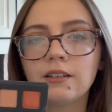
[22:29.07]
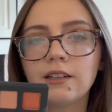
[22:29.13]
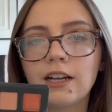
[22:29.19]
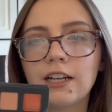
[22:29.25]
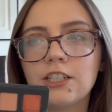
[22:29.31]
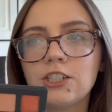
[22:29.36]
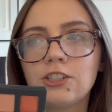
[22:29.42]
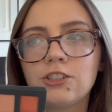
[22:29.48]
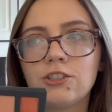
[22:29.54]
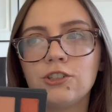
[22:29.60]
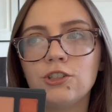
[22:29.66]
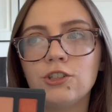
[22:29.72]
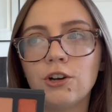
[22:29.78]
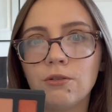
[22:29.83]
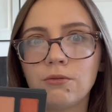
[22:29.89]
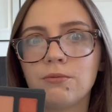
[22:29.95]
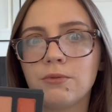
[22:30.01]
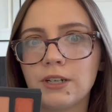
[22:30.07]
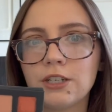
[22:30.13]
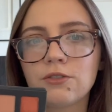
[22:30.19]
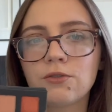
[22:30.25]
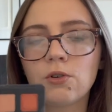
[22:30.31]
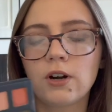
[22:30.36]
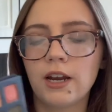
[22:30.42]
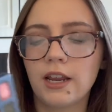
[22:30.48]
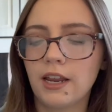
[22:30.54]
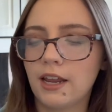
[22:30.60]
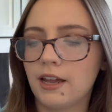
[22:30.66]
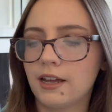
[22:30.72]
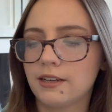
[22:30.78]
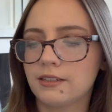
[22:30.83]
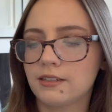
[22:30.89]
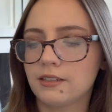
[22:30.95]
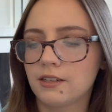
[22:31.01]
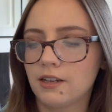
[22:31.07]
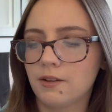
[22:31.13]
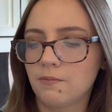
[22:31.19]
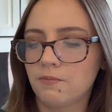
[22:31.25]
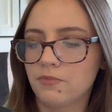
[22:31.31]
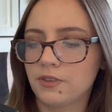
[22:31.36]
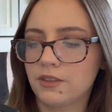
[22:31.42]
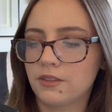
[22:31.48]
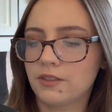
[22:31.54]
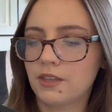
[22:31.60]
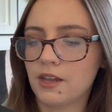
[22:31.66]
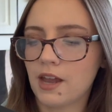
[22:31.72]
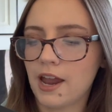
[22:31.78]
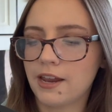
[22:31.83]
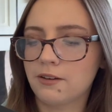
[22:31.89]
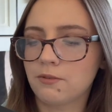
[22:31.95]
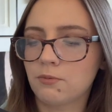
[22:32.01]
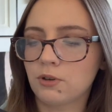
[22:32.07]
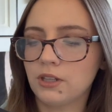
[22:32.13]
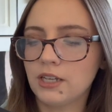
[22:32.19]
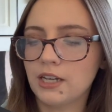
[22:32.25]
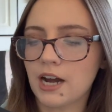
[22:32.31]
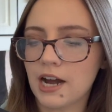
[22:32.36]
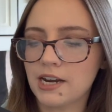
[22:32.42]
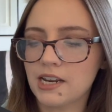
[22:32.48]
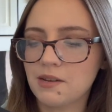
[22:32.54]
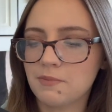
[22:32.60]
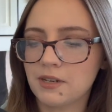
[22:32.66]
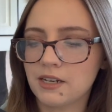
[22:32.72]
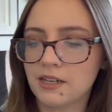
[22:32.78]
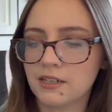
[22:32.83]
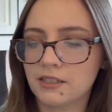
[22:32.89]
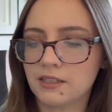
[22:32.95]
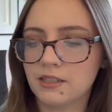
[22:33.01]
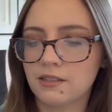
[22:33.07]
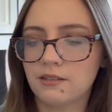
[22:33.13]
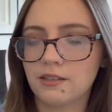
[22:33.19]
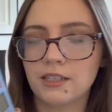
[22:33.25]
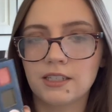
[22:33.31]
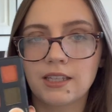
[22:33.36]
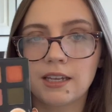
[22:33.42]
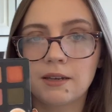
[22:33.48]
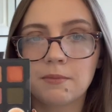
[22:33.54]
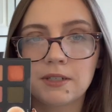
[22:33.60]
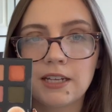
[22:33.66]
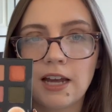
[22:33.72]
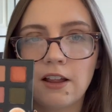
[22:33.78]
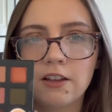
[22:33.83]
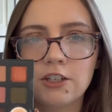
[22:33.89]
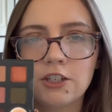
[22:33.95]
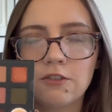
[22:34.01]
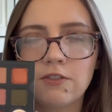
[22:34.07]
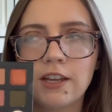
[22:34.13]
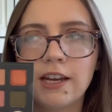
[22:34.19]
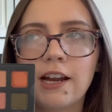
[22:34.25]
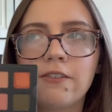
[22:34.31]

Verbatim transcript: I just don't reach for it, and I really got it because this like metallic shifting.